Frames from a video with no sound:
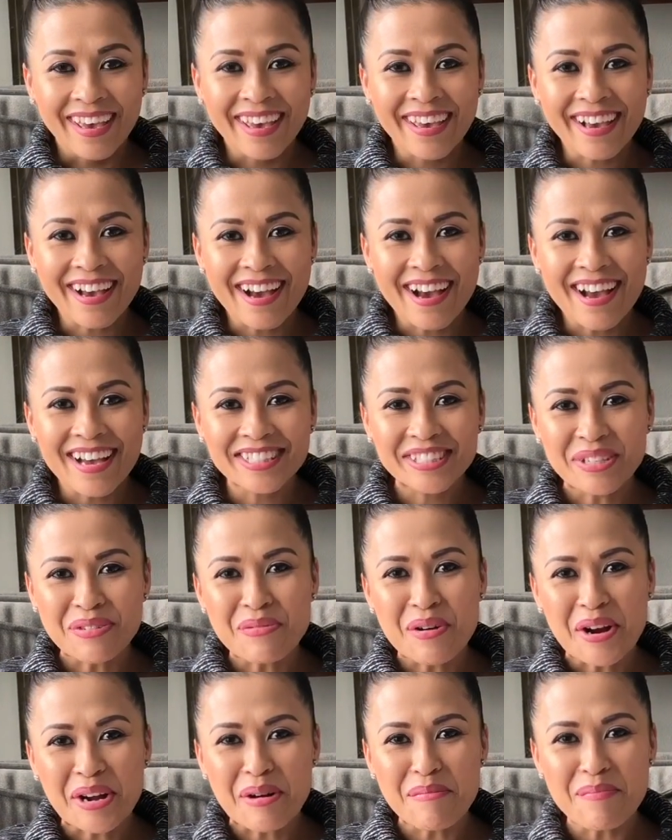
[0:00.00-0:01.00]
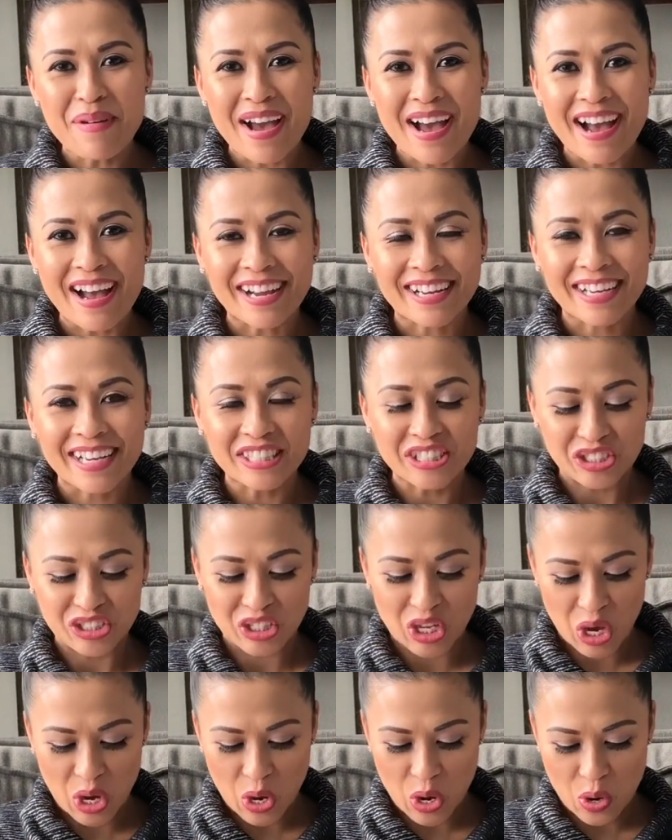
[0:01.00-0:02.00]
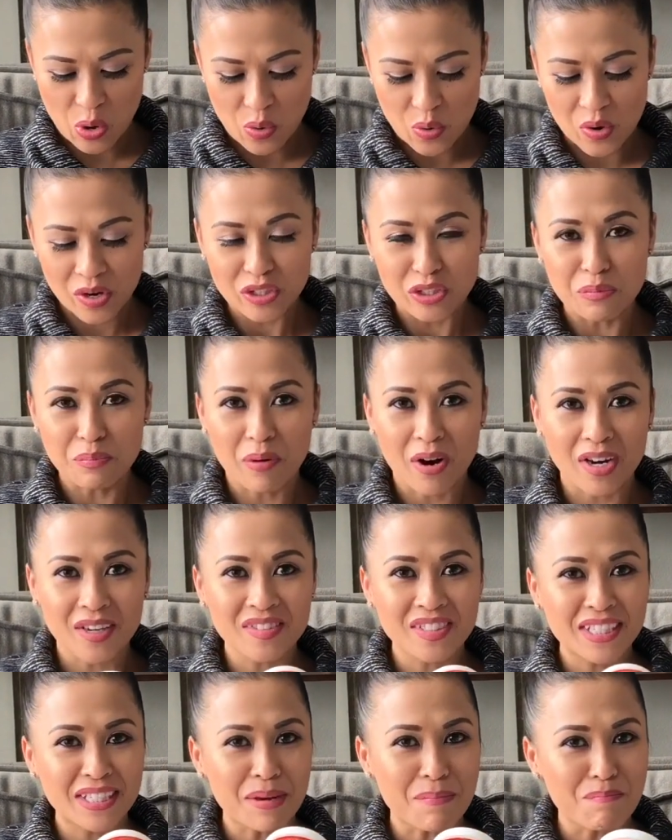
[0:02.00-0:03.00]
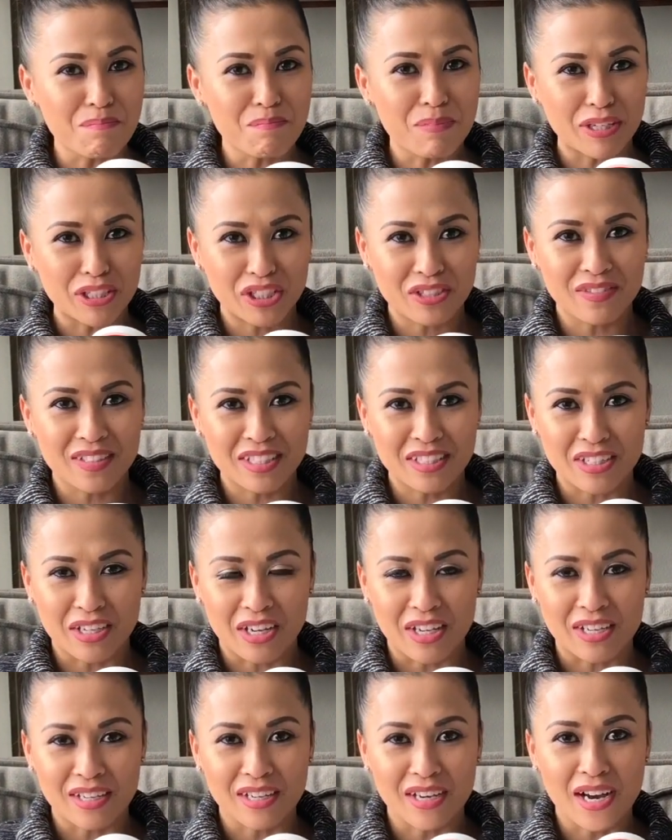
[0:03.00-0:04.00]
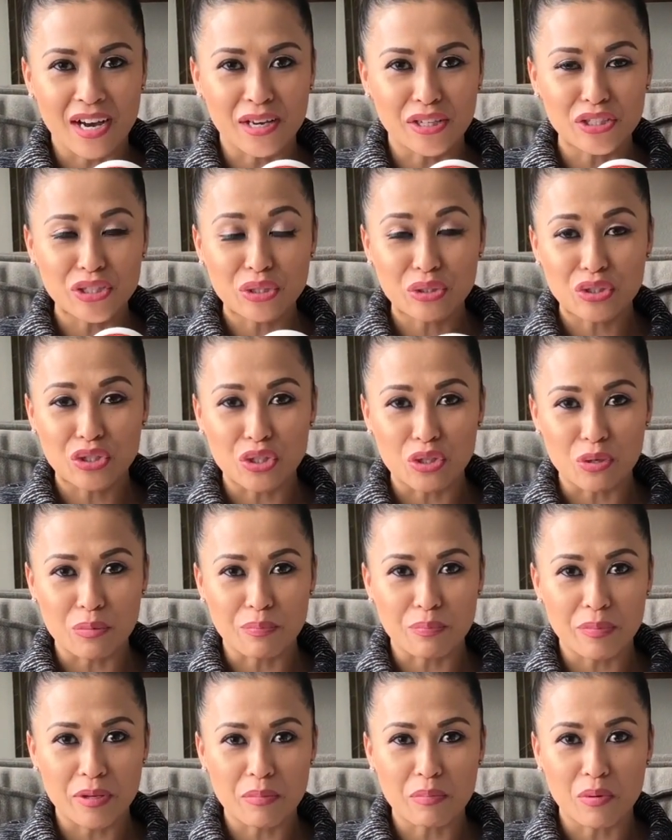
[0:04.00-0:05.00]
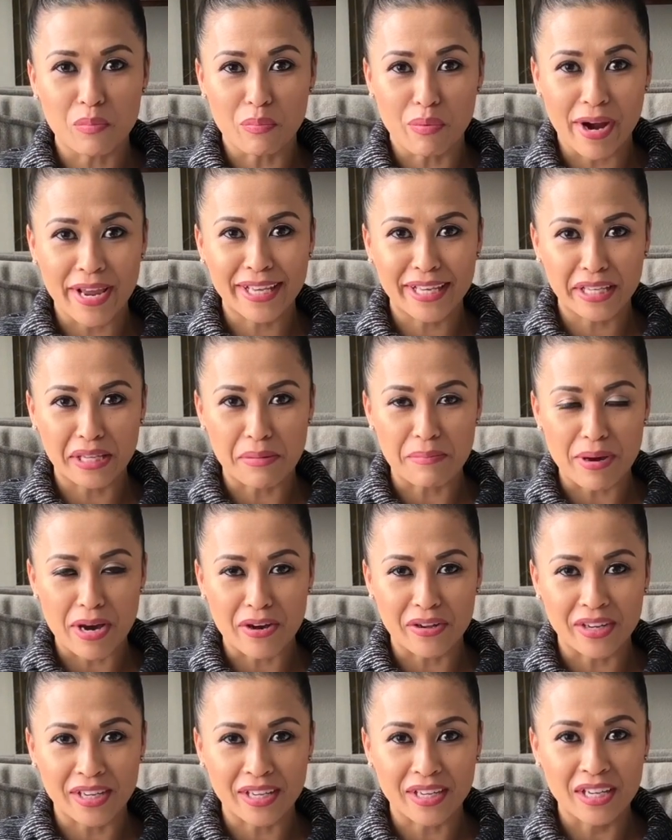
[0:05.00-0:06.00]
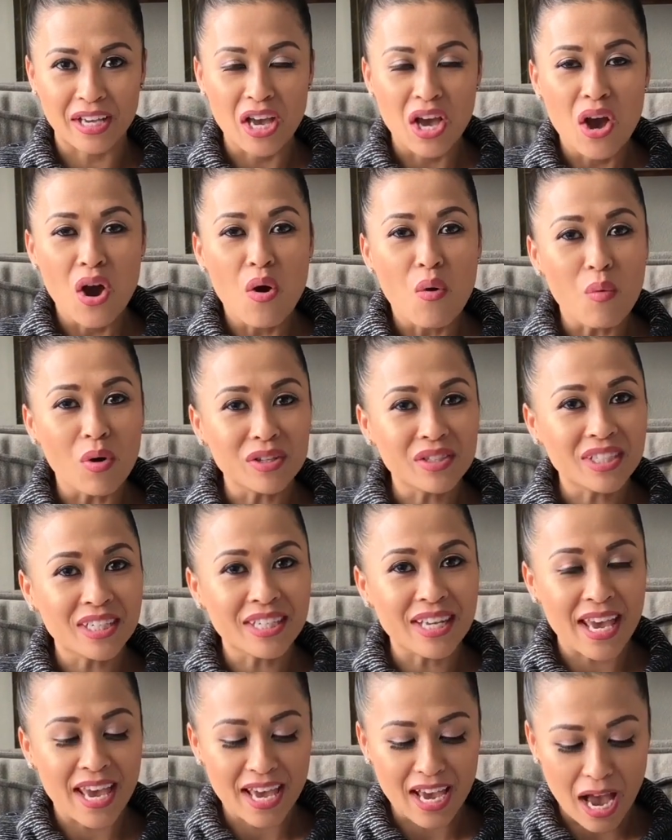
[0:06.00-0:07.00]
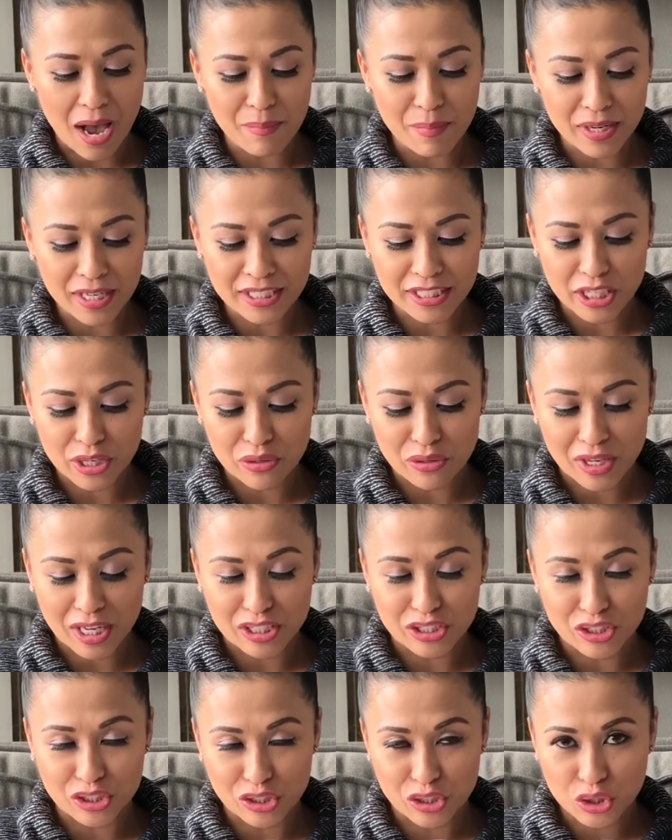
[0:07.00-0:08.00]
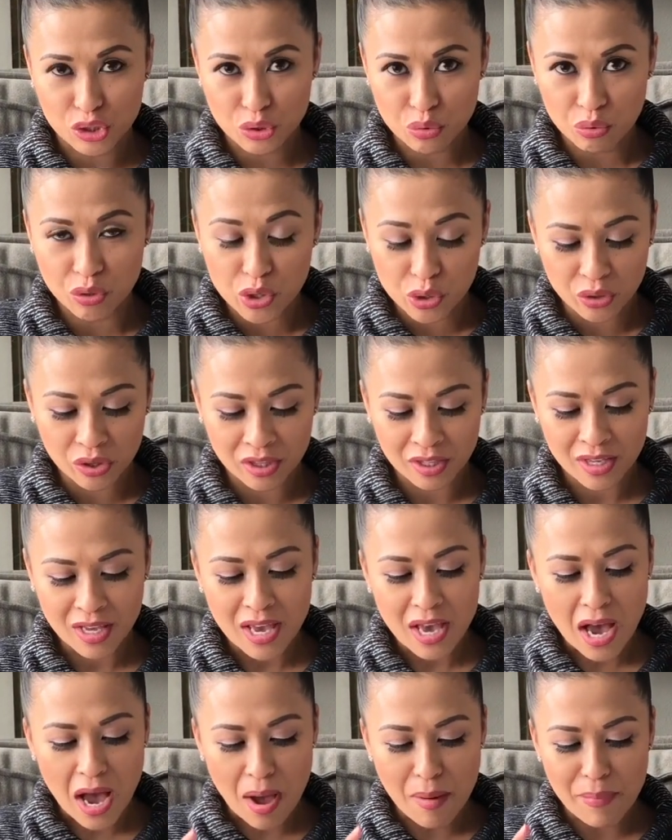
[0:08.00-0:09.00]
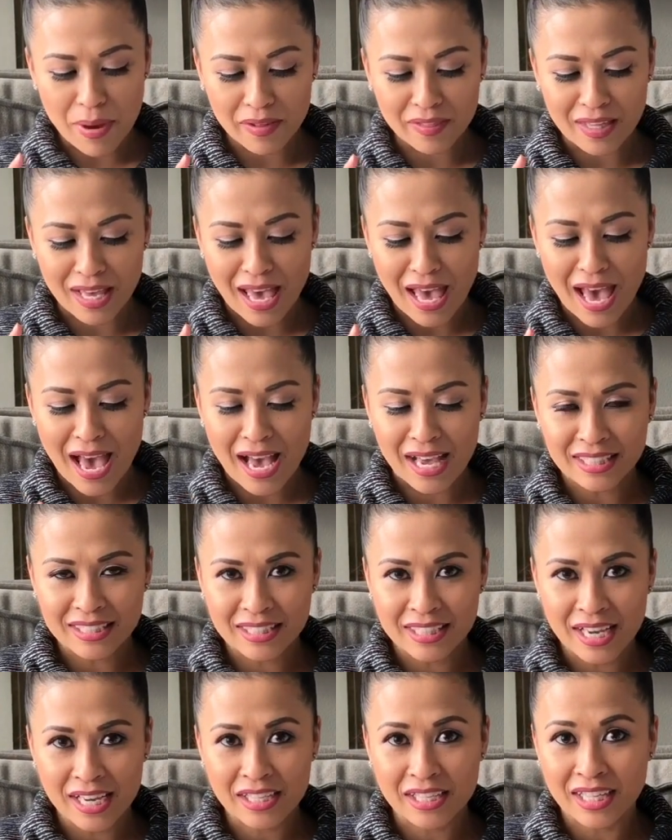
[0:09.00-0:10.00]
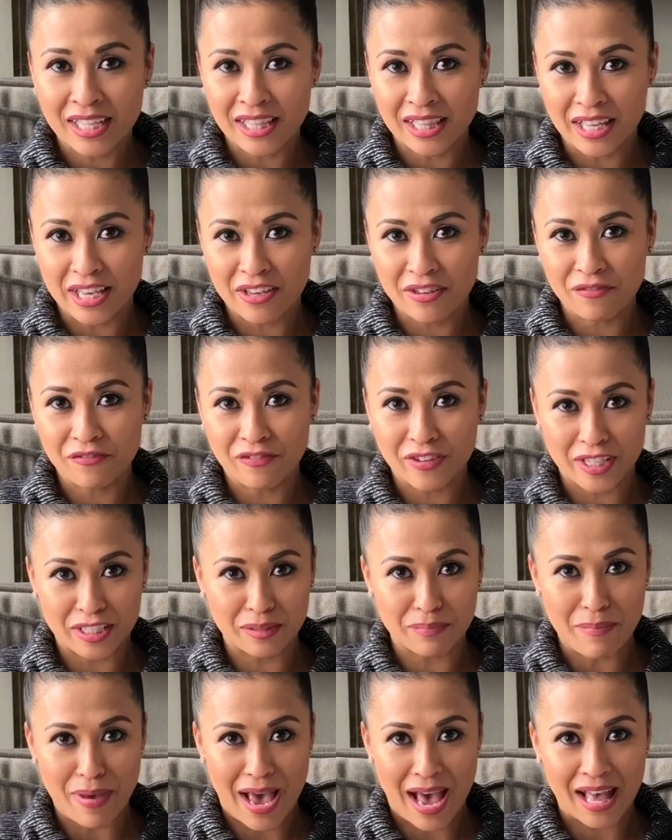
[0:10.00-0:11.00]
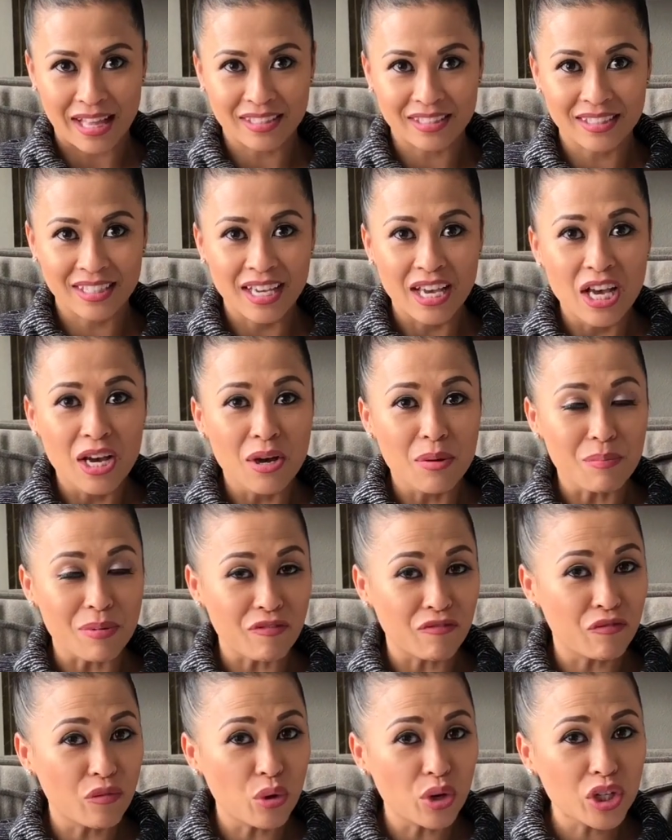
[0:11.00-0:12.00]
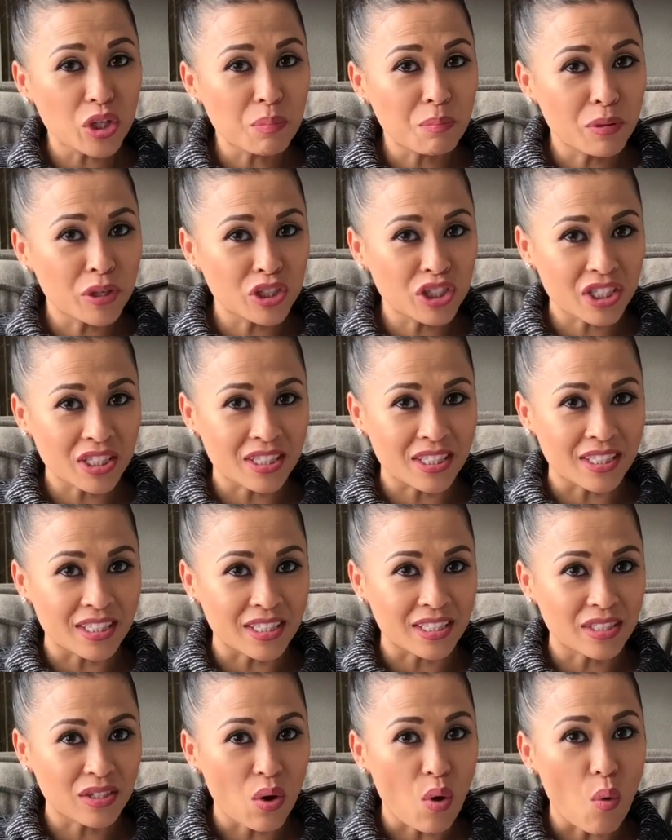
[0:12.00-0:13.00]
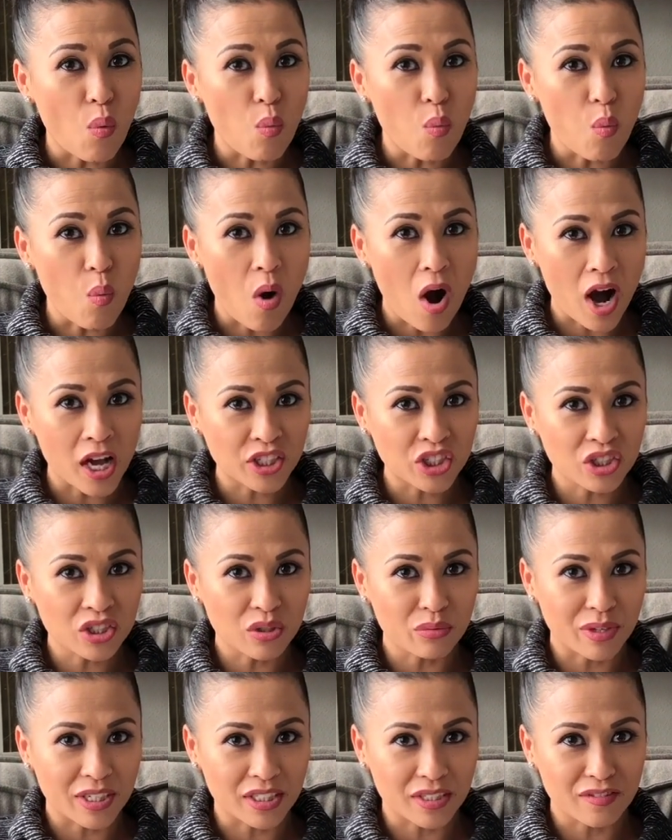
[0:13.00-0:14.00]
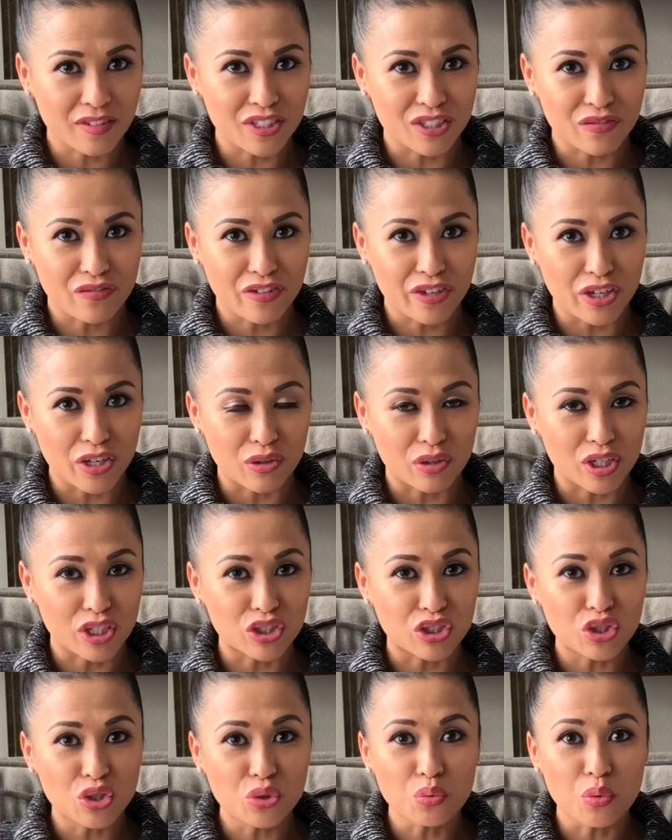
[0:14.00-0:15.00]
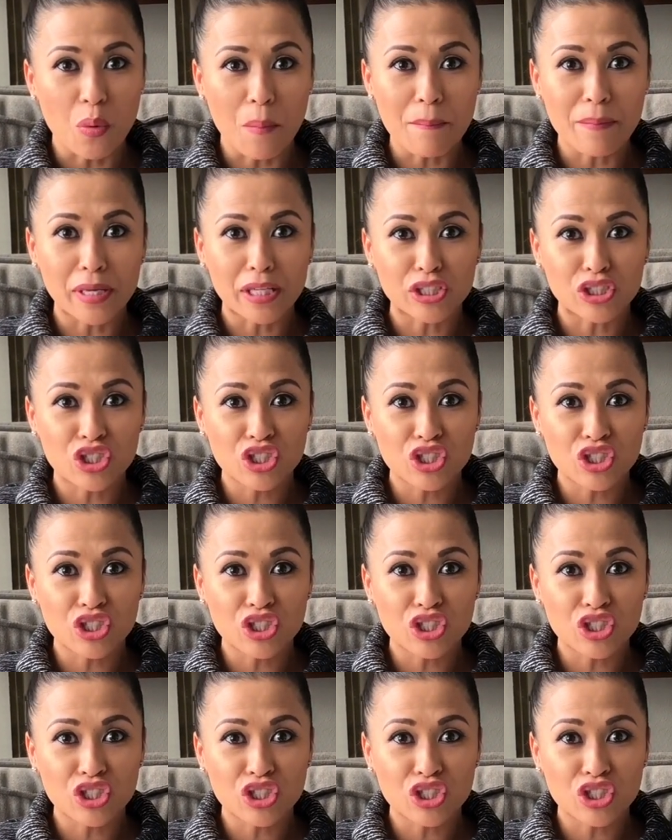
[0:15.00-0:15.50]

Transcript: Hey guys, and welcome back. So you've probably seen a bunch of these on YouTube, people bragging about it. Well, today I'm gonna tell you guys the truth about the Aztec clay face mask. Before you purchase this, watch the rest of this video because you will be